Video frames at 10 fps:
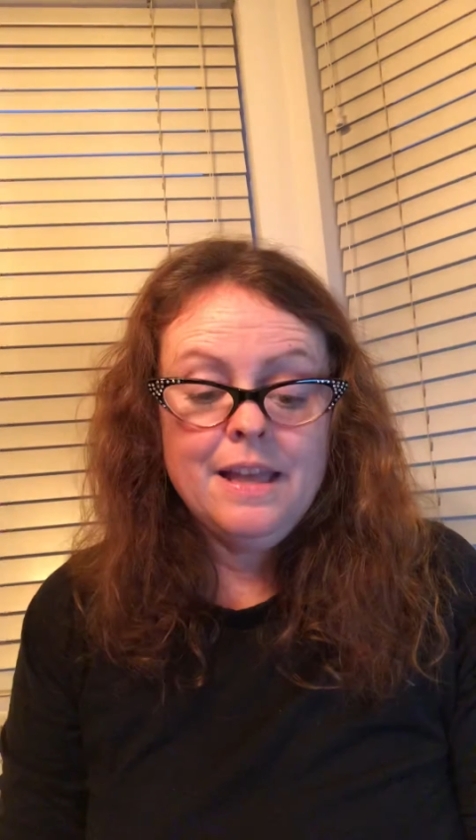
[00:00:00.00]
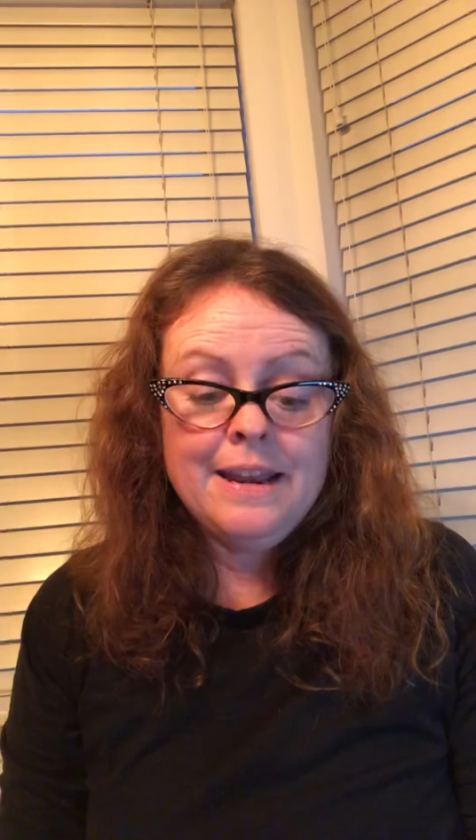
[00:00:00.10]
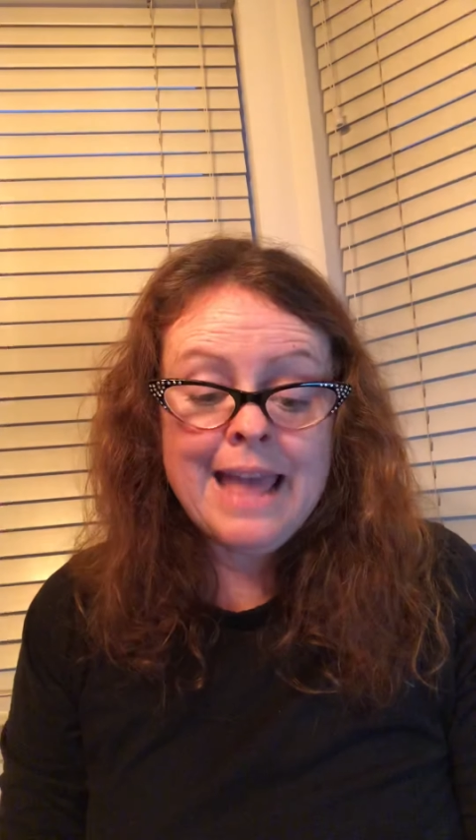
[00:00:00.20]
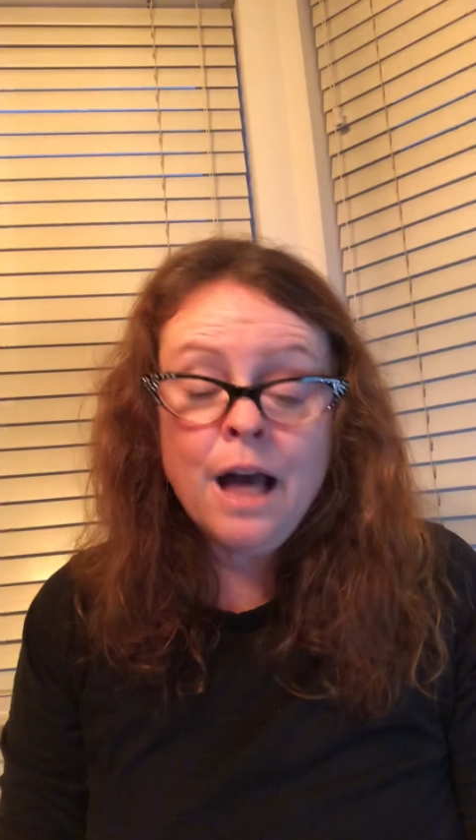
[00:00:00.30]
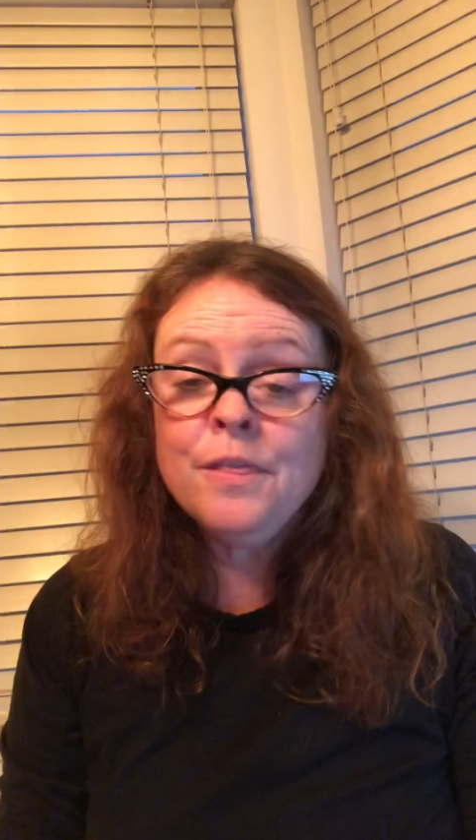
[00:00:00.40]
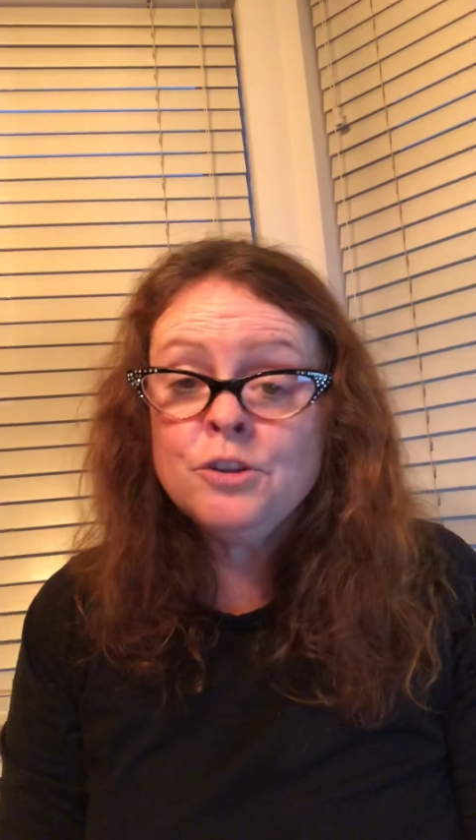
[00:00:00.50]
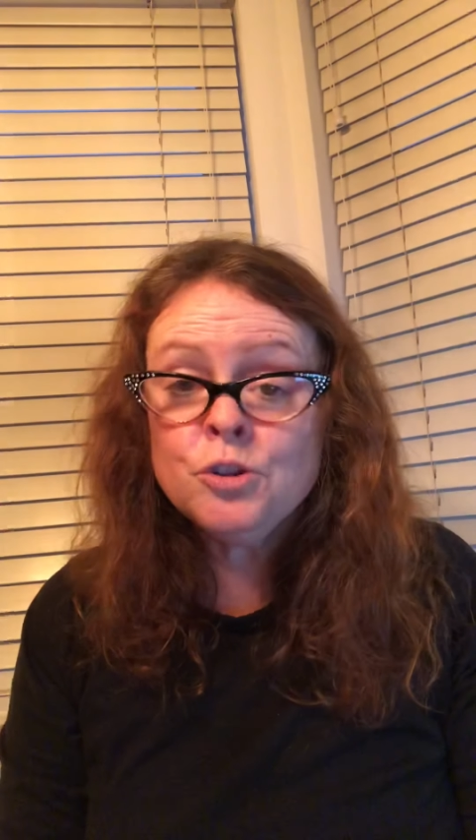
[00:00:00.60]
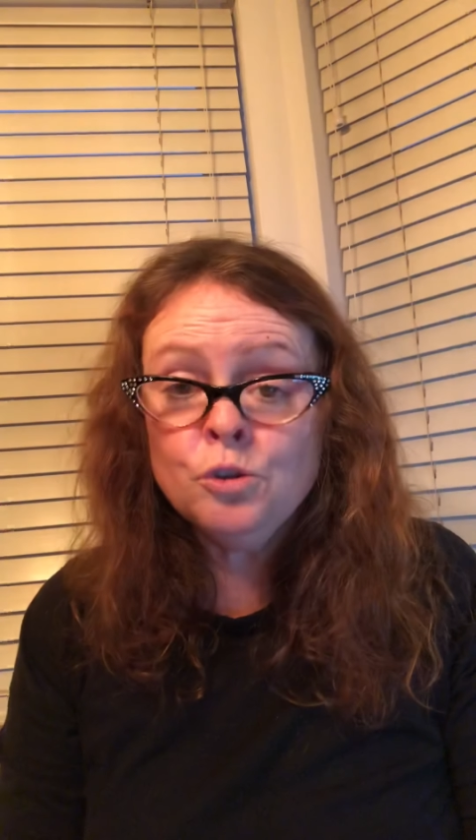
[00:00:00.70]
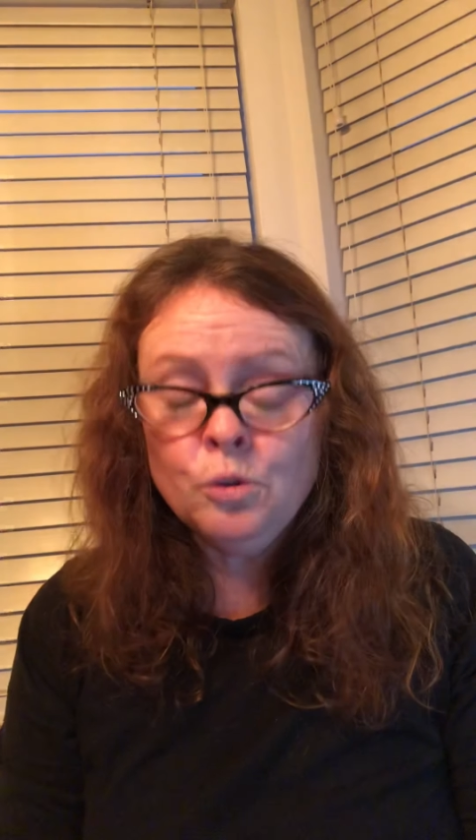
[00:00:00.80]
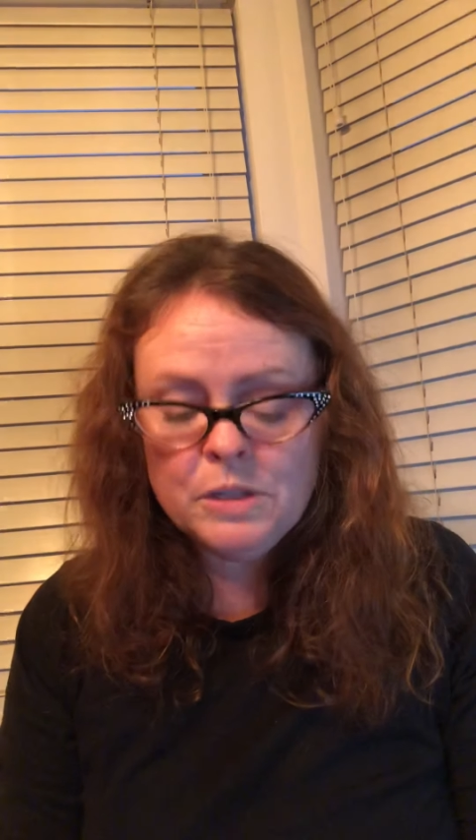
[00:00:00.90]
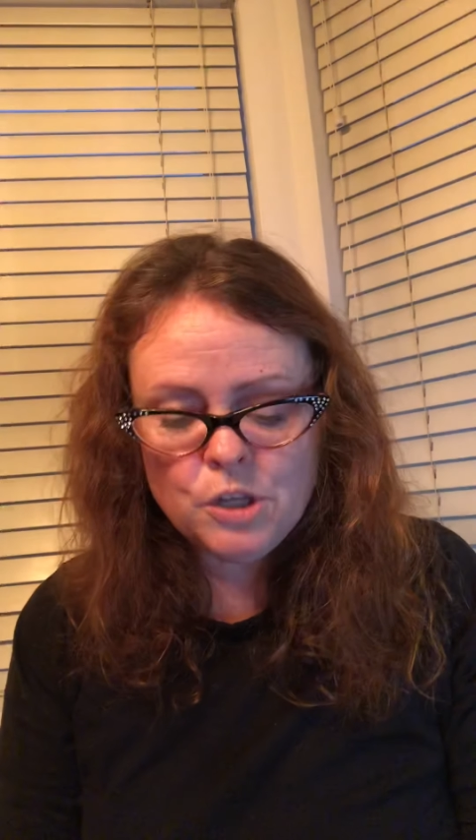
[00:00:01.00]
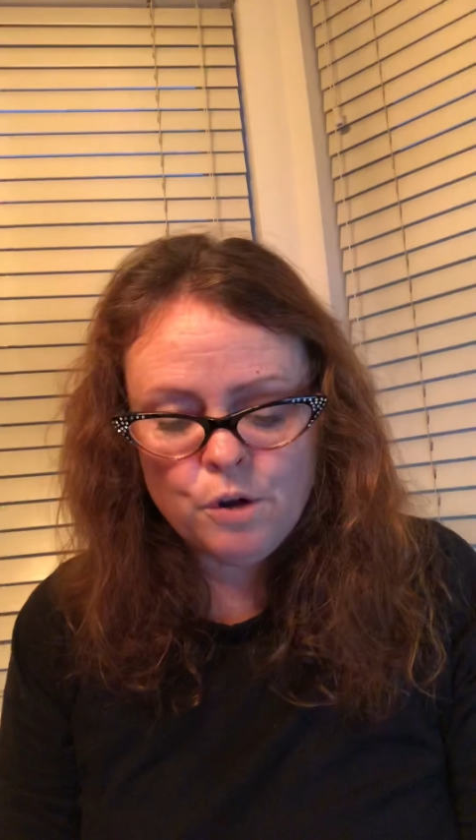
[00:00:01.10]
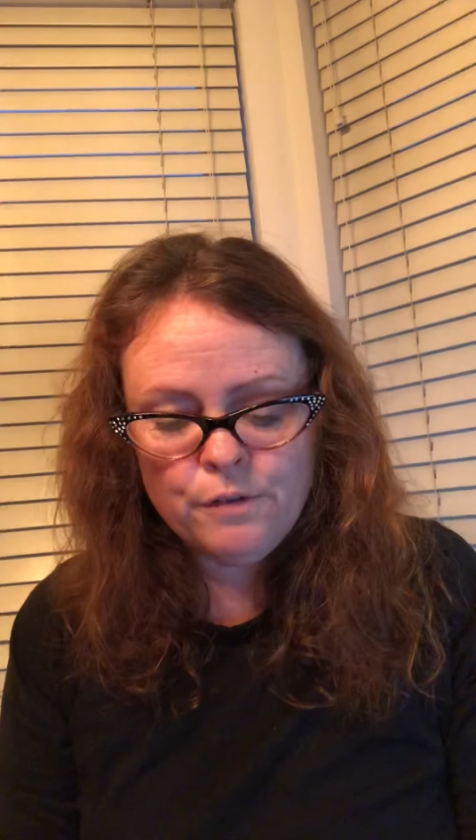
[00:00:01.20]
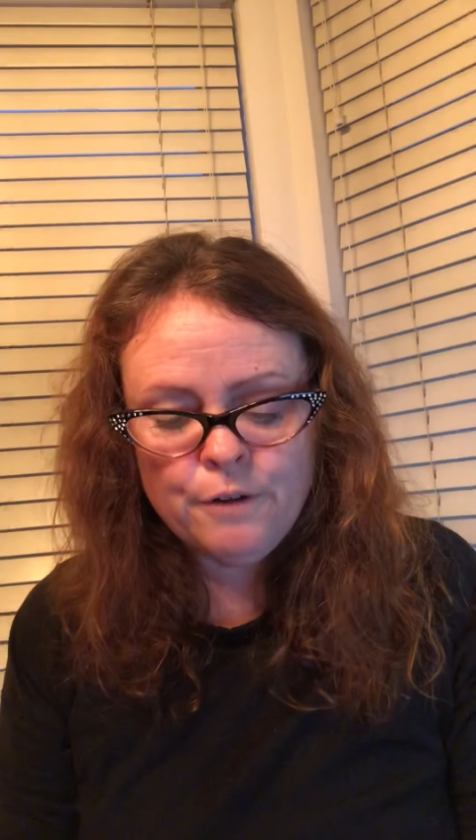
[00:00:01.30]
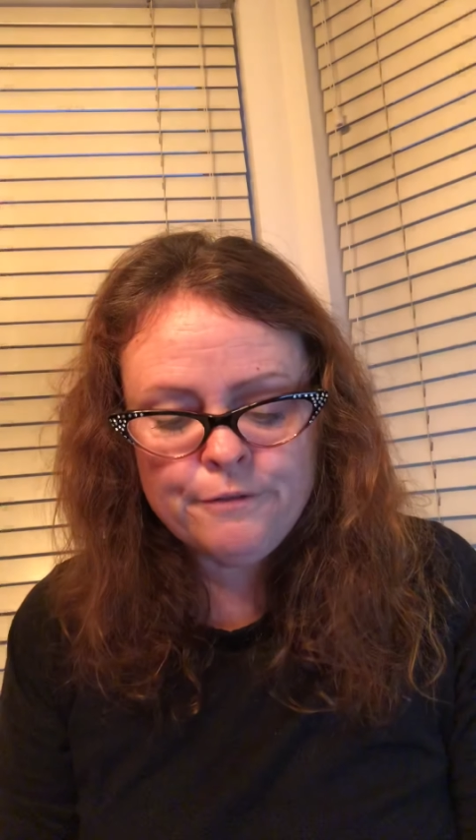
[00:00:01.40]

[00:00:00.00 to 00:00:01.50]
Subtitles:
Now that school was over,